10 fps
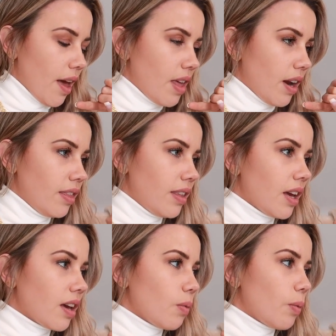And then I
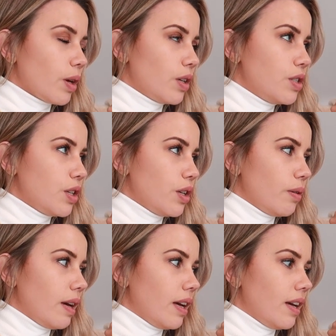think what we're gonna
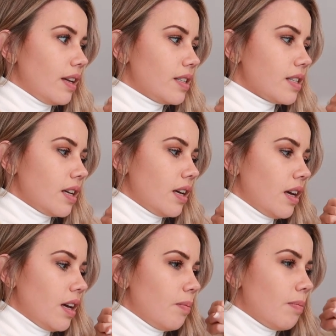do is
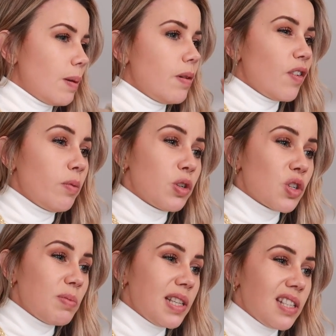maybe film the
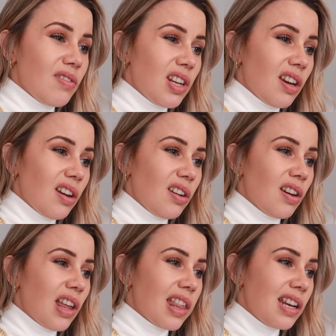Shop Disney
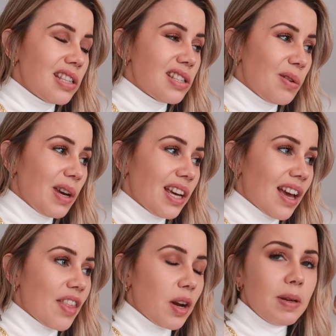video that needs
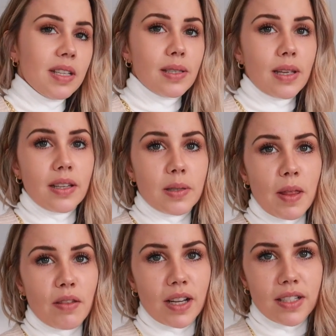doing, and then I'm going to sit and spend the